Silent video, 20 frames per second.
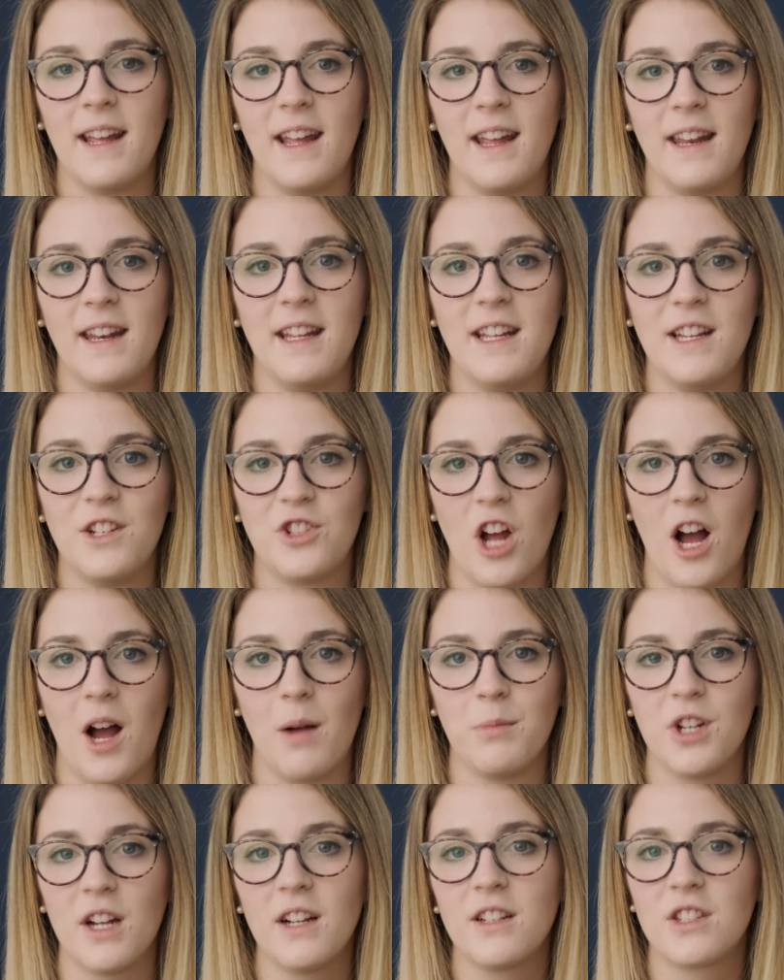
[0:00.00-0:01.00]
in each
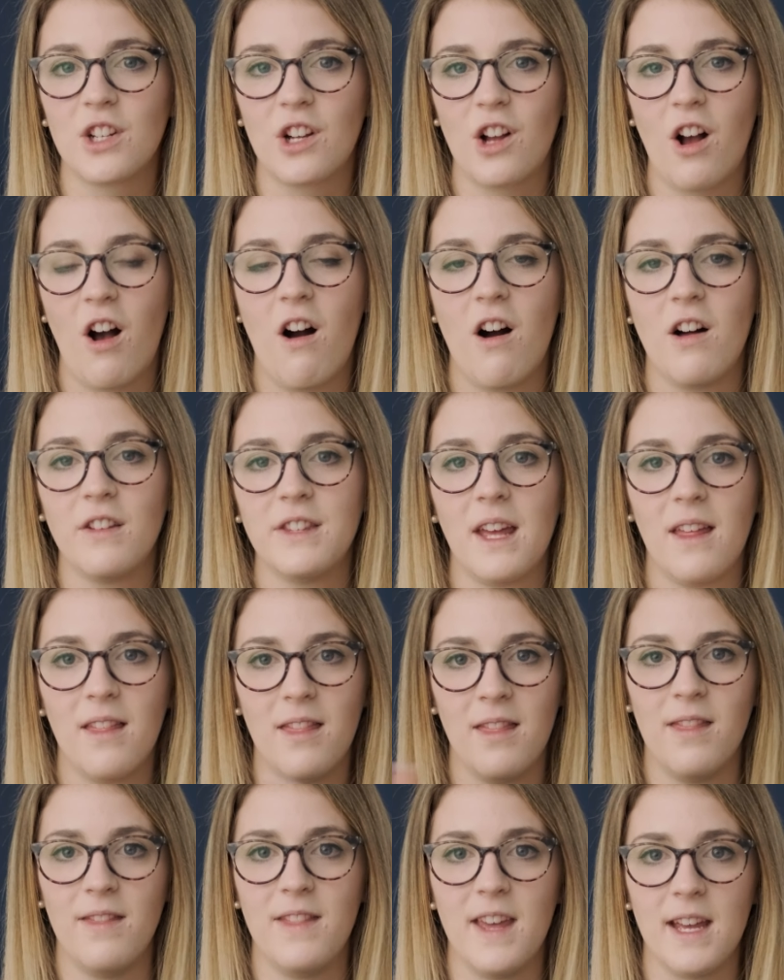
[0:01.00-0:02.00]
object called
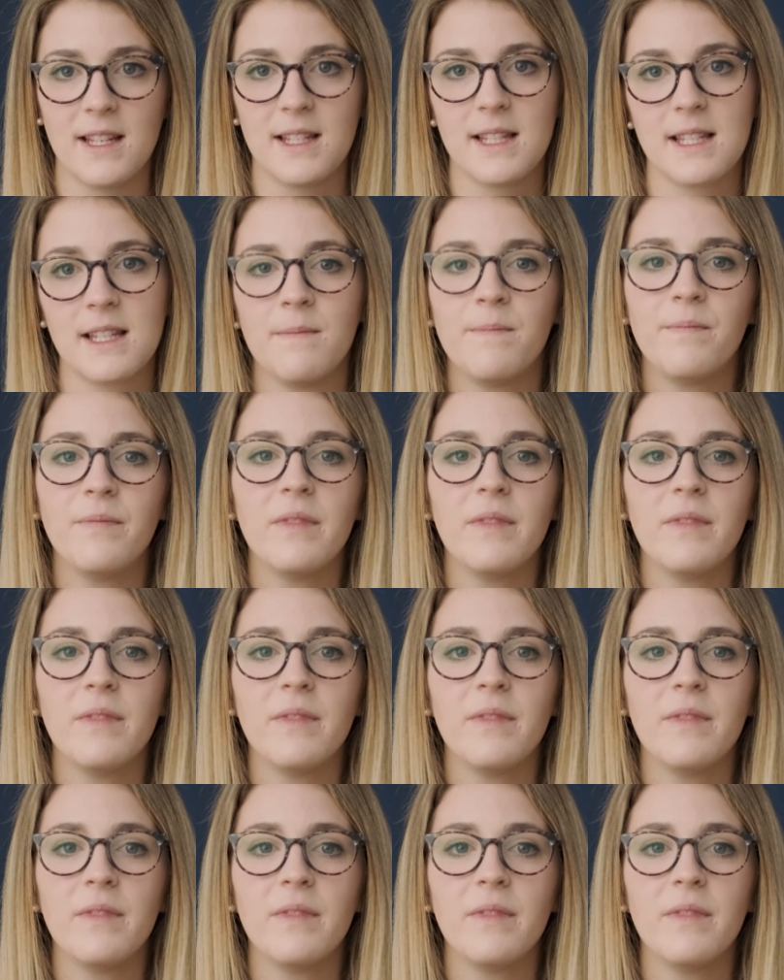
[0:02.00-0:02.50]
this.